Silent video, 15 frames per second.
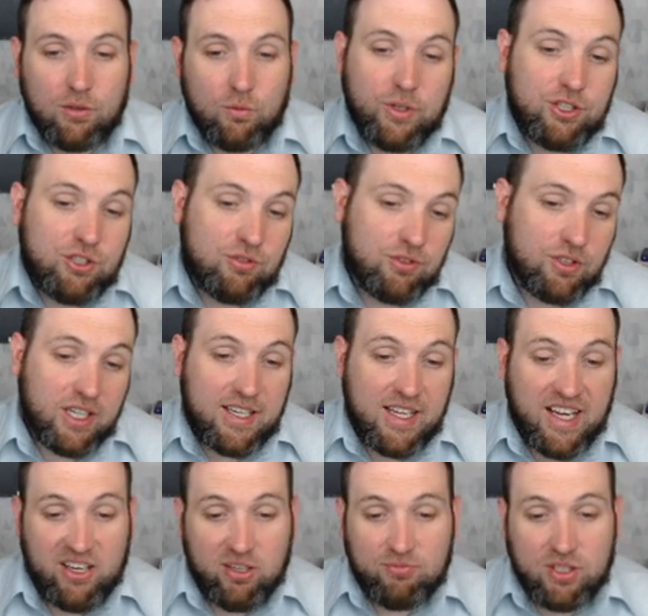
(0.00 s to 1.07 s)
which looking
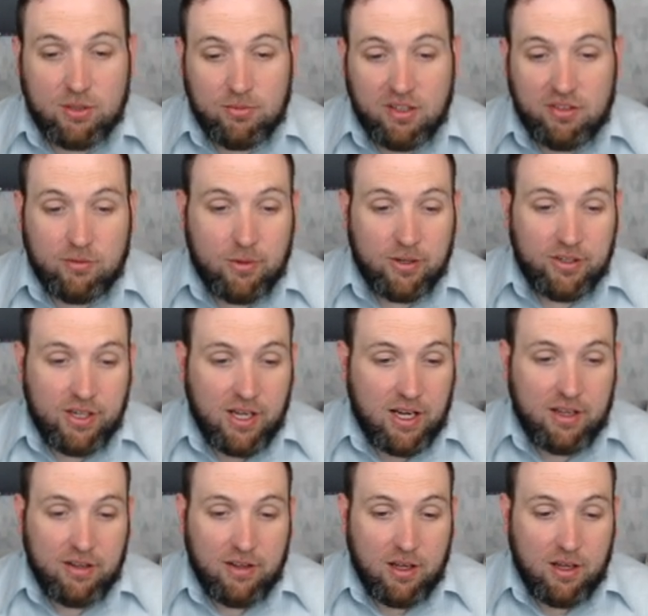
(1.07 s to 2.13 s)
at them, some of them are
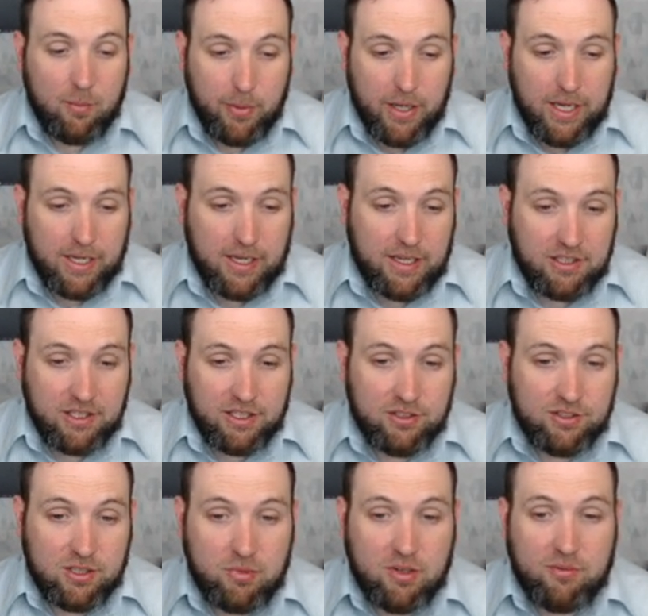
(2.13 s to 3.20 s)
not a bad idea.
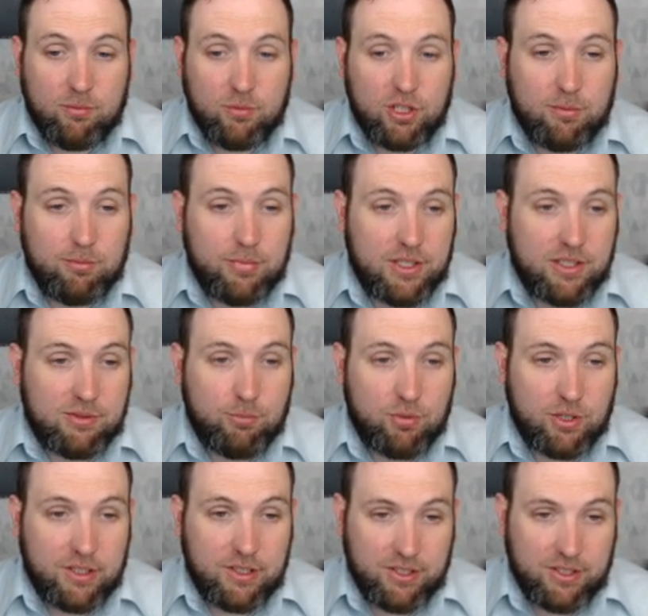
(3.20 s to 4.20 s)
Some of them could be pretty